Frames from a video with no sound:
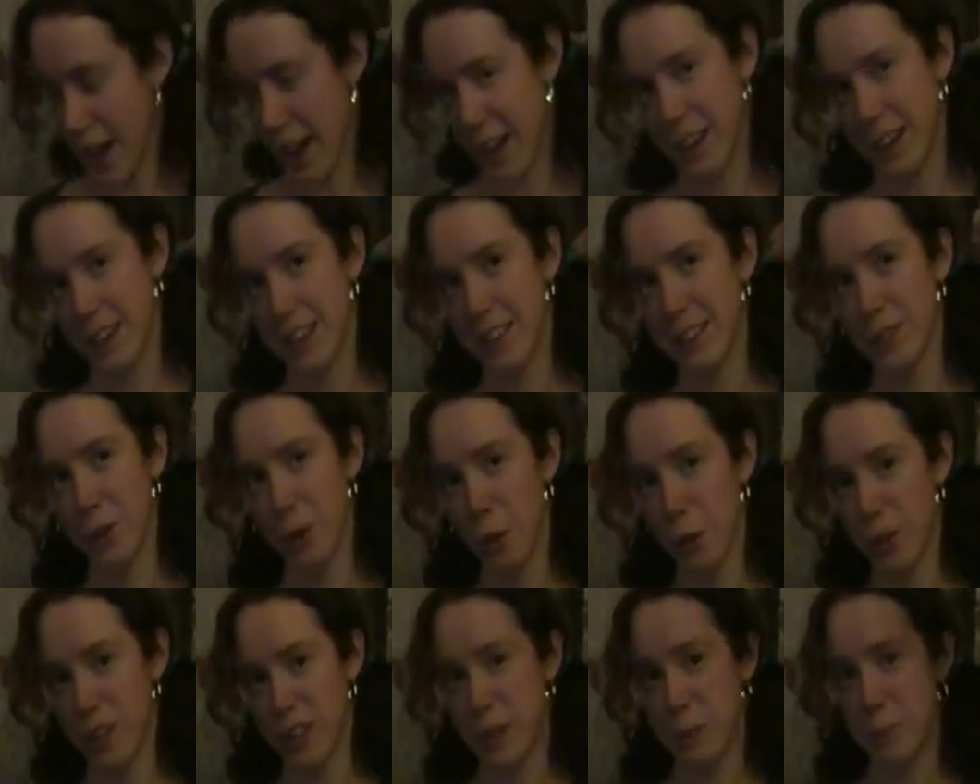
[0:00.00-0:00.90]
And in the
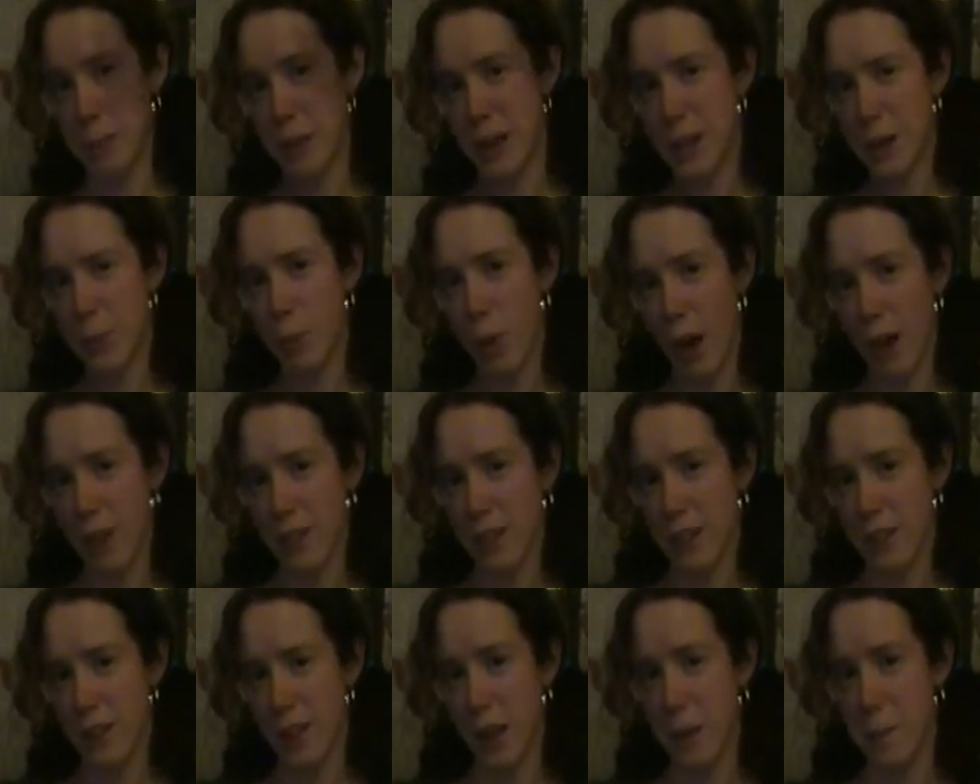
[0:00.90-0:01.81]
whole spinning
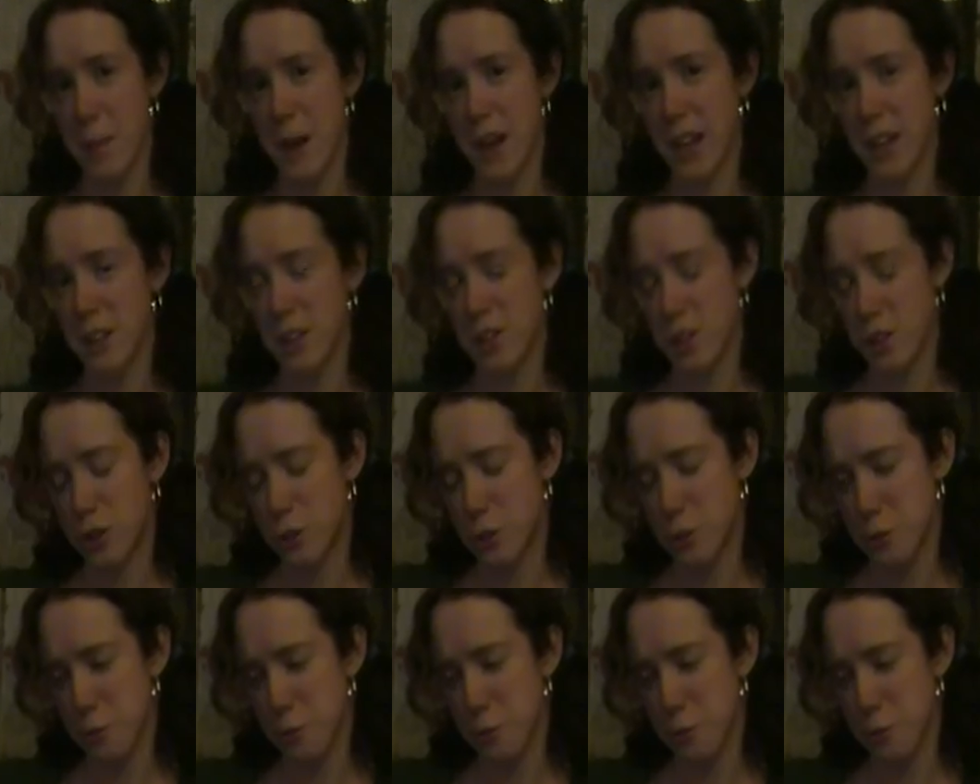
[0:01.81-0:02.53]
process, I managed